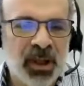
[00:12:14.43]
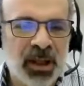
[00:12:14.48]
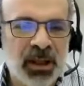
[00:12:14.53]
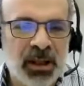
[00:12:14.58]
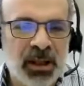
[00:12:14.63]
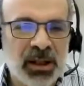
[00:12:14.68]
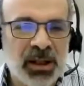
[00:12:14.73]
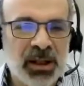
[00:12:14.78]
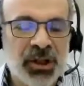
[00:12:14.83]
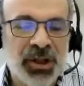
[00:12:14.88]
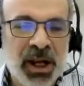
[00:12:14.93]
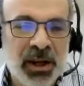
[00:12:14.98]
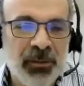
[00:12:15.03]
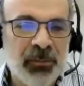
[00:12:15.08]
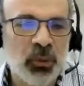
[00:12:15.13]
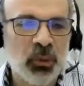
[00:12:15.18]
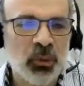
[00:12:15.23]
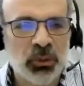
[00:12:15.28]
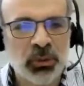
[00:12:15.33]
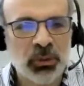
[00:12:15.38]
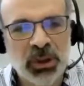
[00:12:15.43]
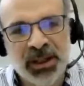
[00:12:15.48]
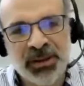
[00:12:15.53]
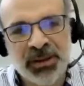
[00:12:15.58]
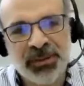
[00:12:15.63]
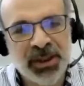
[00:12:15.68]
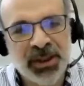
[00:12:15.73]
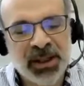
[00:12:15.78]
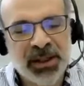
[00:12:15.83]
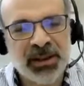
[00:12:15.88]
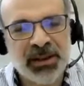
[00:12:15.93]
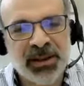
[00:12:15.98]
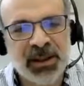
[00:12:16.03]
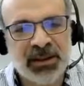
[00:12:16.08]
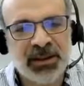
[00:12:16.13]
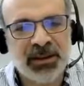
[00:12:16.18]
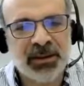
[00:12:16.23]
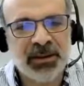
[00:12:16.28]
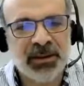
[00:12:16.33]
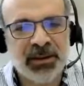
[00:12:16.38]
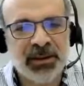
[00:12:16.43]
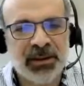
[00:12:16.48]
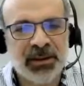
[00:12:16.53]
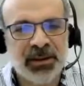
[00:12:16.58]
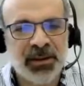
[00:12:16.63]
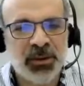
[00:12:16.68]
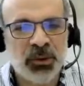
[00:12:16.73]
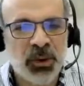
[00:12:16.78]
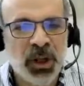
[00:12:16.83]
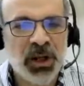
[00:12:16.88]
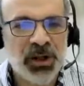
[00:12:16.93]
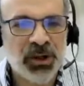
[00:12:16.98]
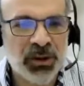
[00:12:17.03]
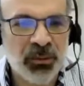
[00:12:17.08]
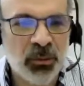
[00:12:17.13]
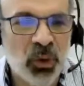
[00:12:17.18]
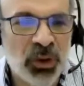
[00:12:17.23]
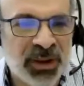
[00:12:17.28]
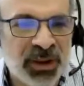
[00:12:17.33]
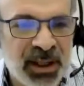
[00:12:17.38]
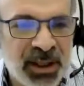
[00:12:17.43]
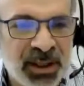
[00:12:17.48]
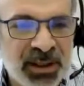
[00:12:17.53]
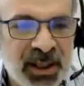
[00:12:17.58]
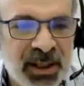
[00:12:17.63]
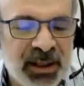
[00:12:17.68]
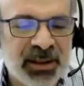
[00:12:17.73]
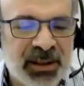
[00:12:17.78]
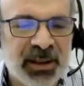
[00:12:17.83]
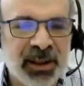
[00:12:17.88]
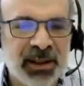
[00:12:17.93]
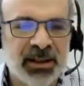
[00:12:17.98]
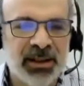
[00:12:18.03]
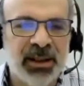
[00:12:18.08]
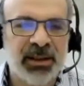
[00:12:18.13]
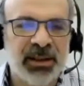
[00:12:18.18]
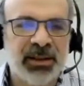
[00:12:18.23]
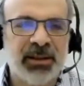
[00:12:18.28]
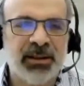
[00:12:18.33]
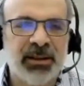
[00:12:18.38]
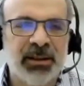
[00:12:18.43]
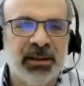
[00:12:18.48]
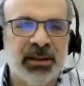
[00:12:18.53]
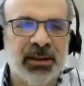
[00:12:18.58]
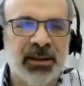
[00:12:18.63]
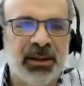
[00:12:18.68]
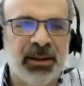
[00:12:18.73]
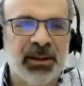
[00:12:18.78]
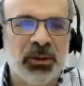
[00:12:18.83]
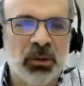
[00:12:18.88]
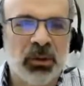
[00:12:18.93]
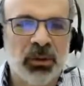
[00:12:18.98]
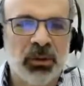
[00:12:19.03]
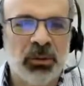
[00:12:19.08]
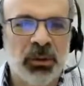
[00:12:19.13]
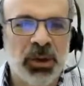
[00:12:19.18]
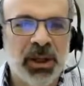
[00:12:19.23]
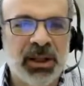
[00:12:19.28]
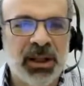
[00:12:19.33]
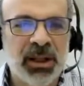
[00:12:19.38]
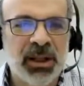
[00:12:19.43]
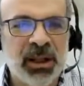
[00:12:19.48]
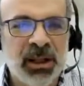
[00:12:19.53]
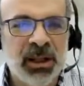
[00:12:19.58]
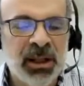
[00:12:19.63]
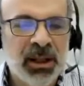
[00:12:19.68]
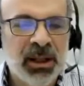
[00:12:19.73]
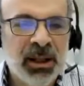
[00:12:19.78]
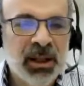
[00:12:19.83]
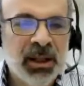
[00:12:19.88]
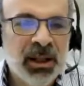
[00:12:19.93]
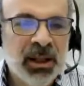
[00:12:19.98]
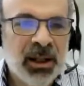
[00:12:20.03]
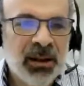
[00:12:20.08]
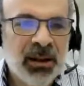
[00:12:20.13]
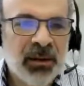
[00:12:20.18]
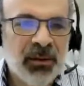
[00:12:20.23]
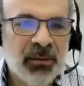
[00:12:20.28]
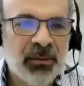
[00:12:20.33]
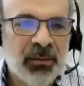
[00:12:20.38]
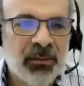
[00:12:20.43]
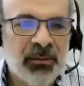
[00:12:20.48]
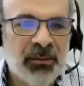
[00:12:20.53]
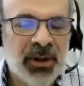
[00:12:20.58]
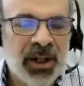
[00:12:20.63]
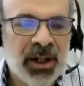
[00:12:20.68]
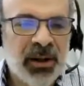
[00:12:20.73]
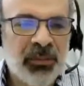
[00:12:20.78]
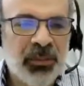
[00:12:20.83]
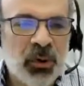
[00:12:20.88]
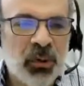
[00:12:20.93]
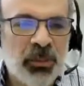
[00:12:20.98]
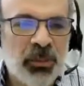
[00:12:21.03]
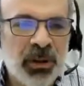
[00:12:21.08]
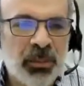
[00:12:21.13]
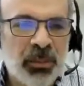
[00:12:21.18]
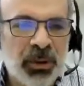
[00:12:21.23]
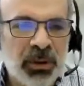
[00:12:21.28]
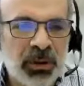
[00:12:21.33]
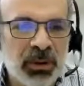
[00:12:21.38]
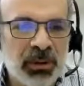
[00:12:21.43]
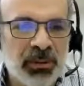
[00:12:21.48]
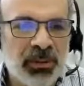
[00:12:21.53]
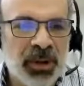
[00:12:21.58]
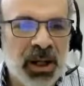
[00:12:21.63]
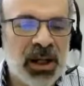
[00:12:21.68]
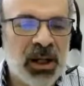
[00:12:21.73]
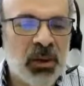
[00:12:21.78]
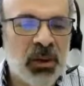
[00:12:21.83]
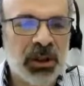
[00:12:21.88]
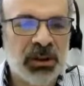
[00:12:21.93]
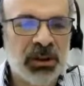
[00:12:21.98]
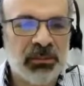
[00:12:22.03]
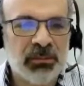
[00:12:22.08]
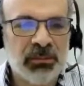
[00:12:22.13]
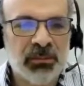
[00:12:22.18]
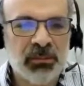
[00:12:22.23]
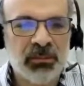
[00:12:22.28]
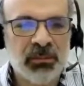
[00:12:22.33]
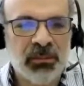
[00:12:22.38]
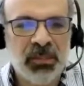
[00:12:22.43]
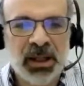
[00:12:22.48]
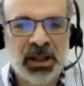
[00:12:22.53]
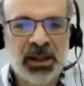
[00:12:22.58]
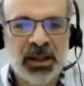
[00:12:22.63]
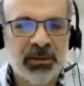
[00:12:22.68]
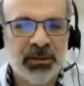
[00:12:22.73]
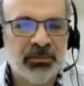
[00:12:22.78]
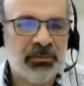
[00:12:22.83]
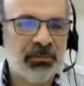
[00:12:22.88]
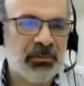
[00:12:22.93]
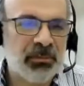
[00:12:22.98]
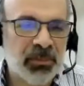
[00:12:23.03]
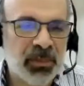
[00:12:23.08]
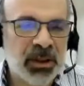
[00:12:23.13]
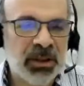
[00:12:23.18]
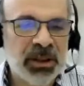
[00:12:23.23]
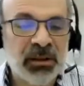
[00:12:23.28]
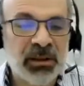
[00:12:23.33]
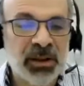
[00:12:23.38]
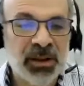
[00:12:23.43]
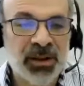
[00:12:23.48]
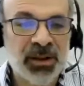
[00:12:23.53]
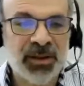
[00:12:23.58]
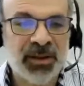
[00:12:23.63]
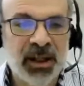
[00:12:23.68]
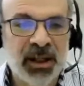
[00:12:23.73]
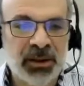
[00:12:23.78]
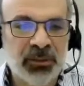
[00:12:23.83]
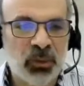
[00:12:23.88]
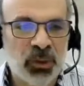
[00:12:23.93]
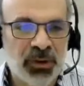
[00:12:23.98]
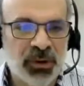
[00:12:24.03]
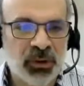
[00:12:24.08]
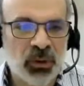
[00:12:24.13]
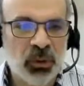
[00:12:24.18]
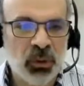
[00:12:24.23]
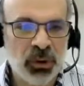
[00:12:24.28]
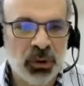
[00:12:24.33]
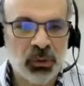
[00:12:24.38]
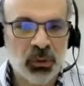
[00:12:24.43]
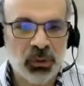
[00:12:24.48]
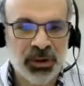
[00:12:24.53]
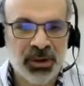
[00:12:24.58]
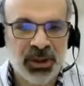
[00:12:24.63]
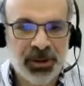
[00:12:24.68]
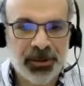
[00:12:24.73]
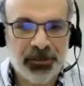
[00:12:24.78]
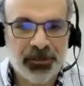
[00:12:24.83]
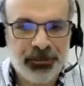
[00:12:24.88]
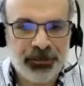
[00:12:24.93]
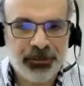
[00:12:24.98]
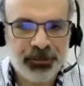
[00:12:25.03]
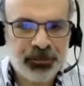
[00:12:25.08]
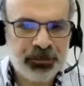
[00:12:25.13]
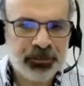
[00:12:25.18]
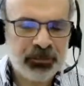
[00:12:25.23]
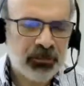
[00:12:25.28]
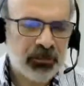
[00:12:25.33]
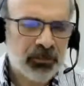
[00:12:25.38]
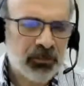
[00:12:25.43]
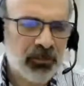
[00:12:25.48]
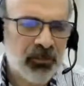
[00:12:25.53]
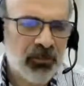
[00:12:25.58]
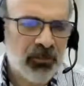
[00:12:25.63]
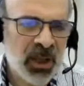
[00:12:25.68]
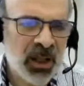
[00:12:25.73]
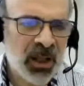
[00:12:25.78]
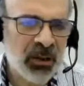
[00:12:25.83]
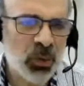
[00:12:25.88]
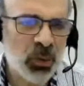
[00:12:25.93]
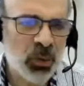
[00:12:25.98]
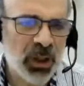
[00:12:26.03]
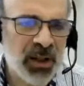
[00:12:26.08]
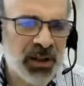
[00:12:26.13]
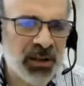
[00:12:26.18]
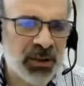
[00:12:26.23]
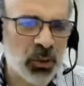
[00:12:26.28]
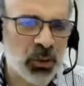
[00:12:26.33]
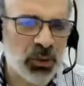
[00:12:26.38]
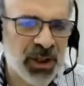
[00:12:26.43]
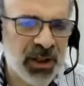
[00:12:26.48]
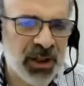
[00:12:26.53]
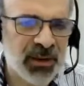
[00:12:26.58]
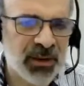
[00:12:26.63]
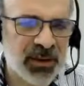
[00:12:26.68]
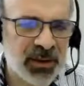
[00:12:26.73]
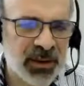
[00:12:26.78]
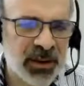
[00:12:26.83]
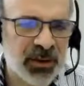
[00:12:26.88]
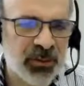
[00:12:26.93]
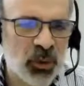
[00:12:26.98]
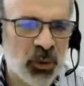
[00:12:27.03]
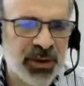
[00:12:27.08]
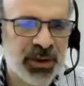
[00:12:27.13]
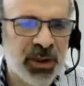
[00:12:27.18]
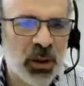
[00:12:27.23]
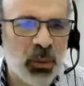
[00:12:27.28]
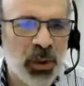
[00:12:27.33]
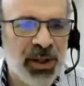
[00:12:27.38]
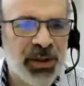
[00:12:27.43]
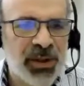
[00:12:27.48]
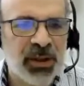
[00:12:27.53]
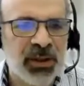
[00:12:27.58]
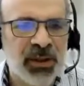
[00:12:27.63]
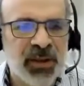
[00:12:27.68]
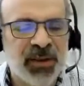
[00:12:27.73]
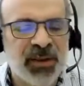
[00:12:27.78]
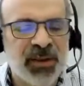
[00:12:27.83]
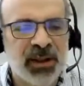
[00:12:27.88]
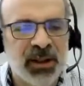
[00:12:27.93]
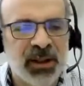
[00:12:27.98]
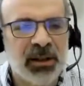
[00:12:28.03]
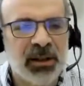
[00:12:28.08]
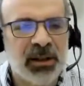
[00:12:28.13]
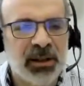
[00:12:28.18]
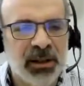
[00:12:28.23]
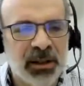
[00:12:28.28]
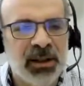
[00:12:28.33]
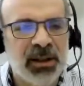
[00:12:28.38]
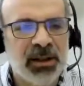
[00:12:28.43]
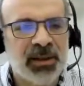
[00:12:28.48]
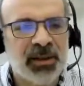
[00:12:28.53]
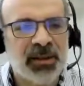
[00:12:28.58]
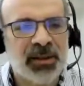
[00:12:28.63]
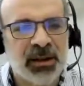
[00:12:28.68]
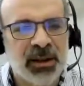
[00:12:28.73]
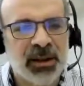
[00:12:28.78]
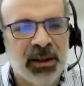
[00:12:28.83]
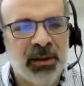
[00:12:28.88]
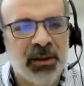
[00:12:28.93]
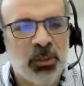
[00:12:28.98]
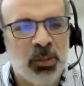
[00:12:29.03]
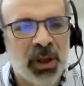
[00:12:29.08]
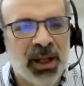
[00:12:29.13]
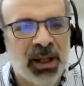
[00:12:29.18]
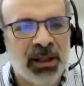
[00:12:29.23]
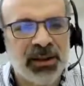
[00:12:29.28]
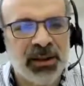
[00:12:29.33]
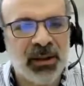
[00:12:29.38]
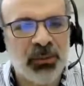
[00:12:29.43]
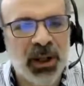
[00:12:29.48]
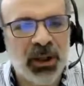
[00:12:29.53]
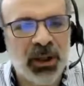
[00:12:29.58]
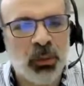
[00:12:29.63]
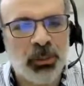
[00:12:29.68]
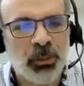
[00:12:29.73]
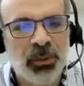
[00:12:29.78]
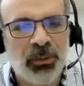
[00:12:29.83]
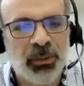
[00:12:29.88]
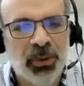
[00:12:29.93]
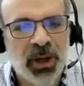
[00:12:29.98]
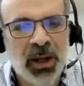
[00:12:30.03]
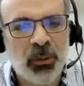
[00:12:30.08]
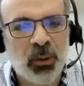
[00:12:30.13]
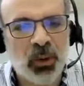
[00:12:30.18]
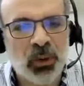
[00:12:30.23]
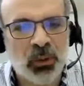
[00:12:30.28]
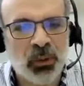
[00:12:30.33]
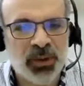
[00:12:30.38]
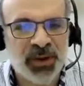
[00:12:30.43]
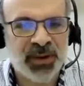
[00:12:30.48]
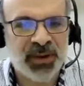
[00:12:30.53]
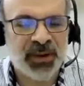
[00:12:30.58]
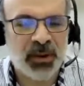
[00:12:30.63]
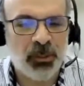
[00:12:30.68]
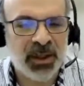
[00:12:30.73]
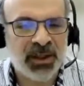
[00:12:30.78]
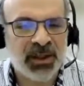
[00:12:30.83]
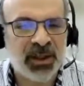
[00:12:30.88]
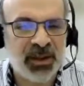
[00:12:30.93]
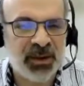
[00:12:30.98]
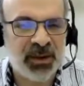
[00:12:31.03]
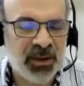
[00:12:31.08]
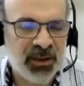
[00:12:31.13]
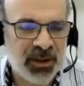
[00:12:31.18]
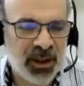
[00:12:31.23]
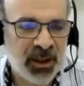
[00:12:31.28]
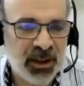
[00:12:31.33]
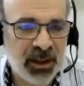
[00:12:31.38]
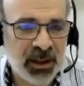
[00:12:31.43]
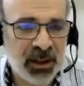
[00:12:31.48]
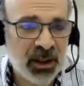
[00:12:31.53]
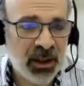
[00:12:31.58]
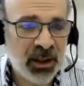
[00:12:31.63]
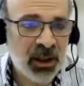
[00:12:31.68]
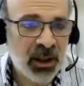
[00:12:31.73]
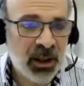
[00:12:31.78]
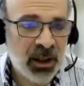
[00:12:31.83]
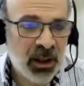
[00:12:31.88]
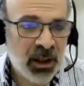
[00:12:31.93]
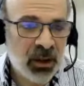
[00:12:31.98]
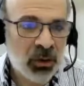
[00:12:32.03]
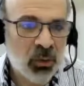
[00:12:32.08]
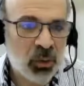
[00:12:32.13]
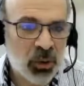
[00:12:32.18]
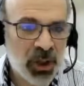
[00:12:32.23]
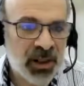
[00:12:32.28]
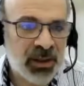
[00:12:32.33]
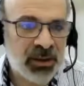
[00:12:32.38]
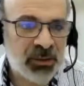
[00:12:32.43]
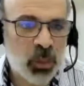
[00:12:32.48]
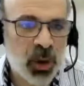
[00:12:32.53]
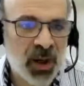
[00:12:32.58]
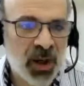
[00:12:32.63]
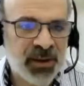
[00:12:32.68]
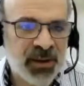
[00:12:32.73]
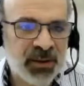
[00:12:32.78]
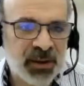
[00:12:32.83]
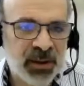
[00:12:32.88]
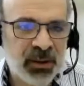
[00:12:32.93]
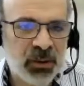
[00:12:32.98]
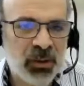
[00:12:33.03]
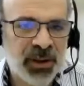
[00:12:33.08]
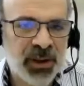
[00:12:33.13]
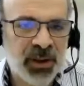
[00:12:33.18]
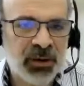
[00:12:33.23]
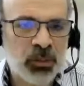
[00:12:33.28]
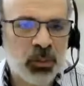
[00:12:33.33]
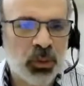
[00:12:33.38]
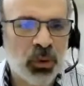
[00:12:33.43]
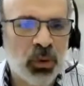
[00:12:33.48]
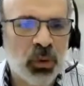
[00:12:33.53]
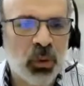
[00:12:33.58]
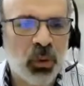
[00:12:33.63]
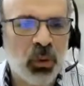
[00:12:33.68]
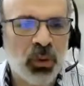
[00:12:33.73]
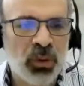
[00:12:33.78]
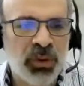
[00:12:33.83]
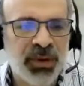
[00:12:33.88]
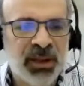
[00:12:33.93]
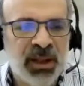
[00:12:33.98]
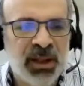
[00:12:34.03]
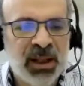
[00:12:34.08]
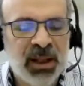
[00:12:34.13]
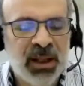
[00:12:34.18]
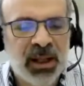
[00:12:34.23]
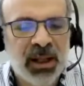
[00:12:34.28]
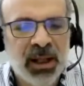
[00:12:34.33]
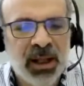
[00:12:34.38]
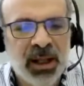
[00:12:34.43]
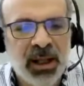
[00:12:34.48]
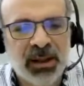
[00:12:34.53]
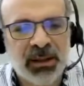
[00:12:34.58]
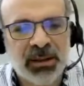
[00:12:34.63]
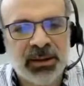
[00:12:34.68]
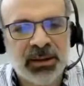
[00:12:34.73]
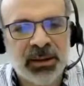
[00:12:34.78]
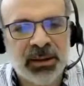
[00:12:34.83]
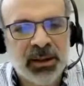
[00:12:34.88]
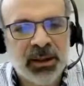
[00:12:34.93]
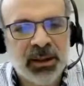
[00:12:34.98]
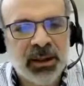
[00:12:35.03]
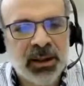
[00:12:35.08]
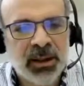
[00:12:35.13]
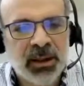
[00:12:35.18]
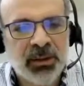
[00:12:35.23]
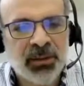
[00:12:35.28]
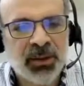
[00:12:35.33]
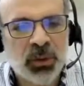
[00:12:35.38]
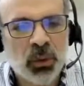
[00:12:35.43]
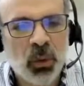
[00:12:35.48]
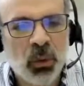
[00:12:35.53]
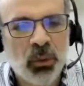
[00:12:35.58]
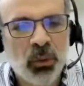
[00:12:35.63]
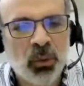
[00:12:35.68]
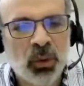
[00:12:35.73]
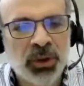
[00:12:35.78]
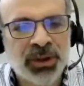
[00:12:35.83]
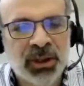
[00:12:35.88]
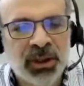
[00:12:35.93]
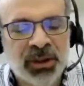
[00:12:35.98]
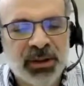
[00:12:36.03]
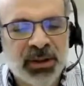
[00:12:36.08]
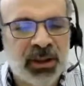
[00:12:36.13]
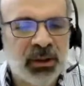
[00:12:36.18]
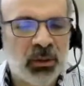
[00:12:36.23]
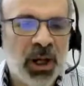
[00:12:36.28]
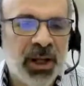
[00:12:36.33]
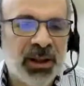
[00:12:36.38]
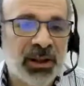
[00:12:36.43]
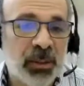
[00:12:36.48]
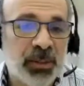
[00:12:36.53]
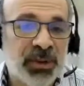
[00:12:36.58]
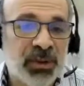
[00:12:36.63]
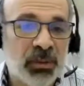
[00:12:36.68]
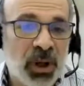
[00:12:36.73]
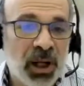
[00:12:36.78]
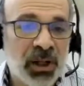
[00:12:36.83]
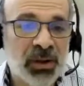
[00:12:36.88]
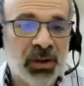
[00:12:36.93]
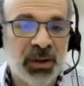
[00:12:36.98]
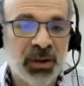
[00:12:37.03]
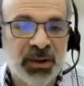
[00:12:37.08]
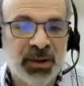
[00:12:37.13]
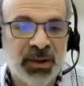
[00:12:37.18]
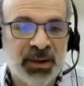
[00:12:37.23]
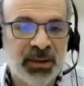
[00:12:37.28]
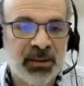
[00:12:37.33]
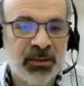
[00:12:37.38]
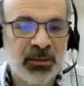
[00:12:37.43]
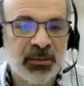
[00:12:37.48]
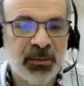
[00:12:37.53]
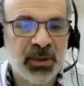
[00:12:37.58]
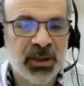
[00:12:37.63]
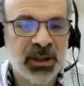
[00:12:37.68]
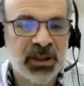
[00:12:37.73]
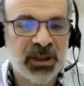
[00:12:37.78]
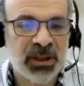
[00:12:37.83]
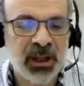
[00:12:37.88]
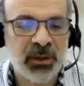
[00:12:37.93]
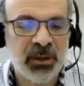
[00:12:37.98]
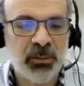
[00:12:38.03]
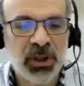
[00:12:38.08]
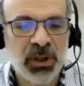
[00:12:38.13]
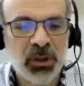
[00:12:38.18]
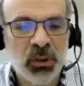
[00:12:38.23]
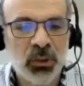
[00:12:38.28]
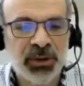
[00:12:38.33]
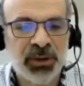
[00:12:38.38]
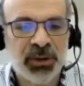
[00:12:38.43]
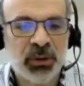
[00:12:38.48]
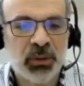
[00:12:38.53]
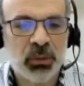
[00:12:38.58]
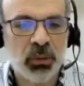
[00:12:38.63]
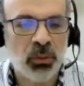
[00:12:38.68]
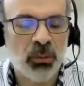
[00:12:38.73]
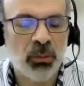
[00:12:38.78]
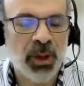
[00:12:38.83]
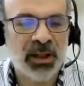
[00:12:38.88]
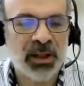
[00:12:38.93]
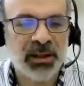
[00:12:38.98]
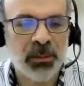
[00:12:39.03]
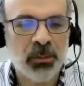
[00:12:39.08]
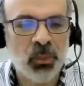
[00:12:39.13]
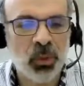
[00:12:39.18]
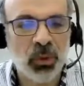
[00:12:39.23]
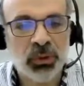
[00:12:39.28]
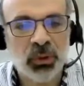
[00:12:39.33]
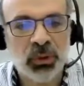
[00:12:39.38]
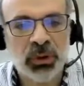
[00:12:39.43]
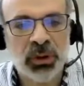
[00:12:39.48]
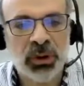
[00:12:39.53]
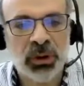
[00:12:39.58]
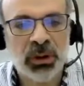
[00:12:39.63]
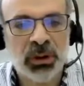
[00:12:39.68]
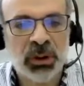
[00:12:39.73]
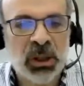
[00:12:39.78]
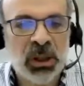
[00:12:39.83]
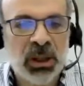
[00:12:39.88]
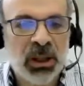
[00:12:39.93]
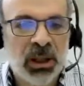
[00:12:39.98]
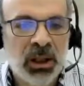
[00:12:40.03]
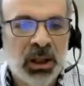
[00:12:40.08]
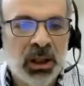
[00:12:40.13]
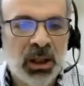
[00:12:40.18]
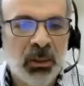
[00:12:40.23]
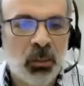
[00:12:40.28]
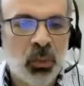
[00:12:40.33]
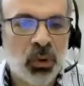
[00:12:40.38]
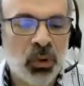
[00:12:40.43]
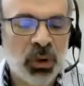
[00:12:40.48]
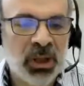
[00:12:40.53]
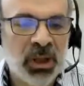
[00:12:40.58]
shameful, I think, that the situation was like that, and that you know, really very few people, if anyone, can clearly understand what's going on there. Okay, so that was the question: is if we can develop a framework for systematically designing correct Byzantine Consensus protocols, and if so, what are the right abstractions that can be used to make them modular, more